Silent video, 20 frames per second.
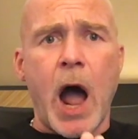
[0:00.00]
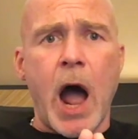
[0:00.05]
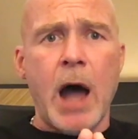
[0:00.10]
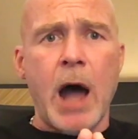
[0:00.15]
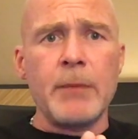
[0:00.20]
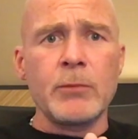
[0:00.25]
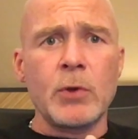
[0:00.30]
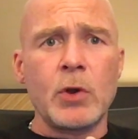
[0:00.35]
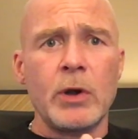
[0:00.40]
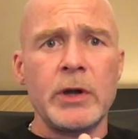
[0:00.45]

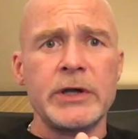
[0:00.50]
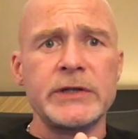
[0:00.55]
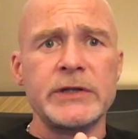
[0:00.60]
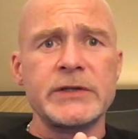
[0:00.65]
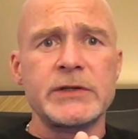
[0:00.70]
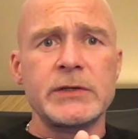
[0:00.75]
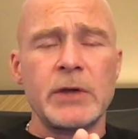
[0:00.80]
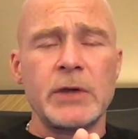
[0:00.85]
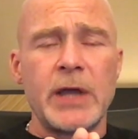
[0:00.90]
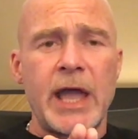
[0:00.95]
I'm going
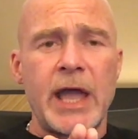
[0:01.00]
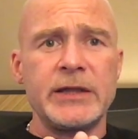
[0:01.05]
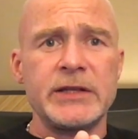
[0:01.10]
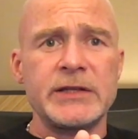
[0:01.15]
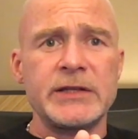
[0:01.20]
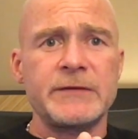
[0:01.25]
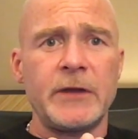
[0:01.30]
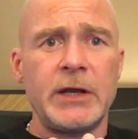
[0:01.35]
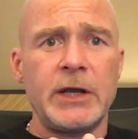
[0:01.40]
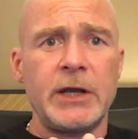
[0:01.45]
to end
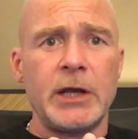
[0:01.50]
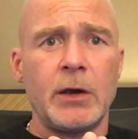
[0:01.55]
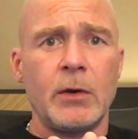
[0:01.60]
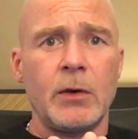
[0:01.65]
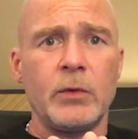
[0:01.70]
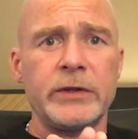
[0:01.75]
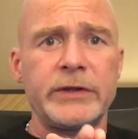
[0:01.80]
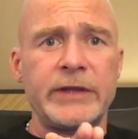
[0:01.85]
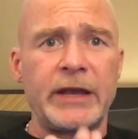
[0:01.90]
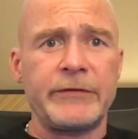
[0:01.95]
this video
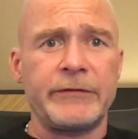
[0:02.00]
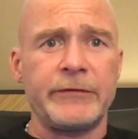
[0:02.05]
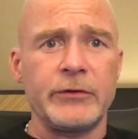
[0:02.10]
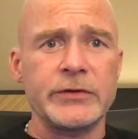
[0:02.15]
with that